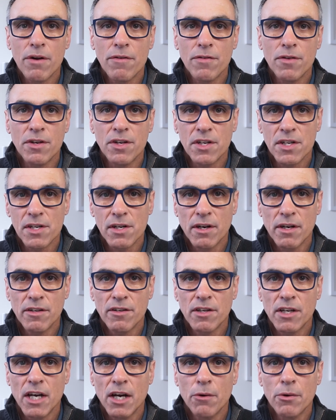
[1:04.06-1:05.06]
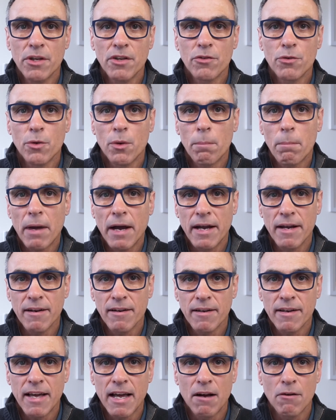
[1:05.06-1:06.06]
if you decide to go into a paid
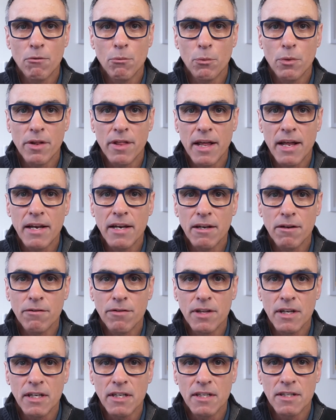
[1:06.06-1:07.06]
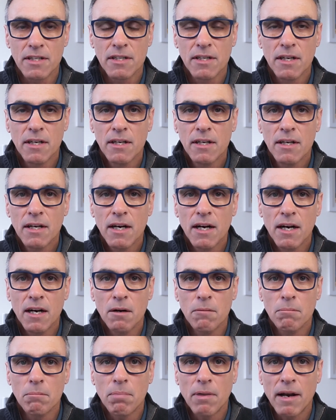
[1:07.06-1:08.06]
account with any of these
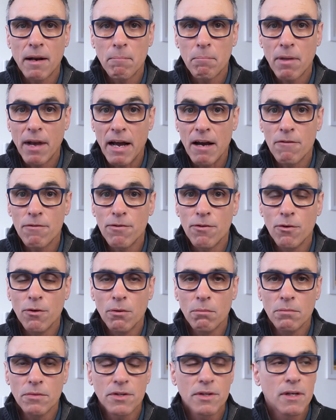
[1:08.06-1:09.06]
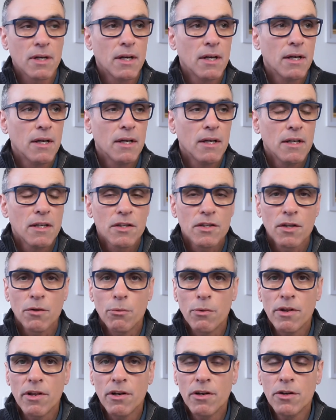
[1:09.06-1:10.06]
platforms. So
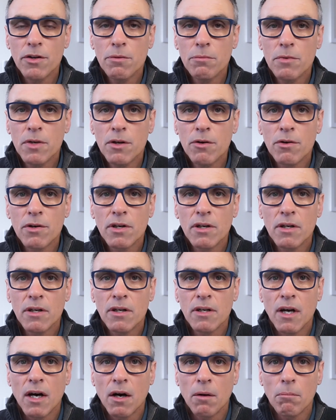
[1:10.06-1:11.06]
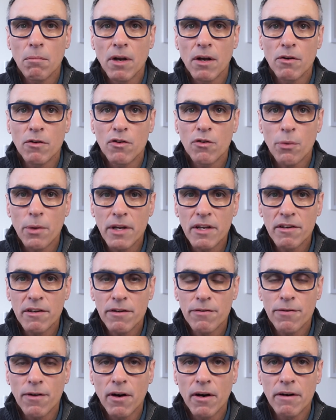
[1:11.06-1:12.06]
with Loom, you can upload
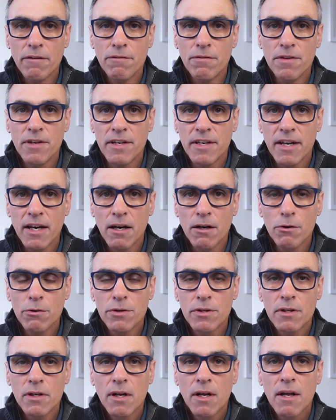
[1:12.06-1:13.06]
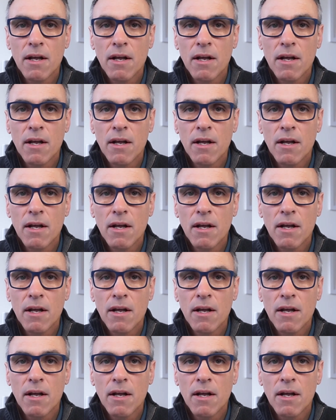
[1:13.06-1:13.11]
25 videos.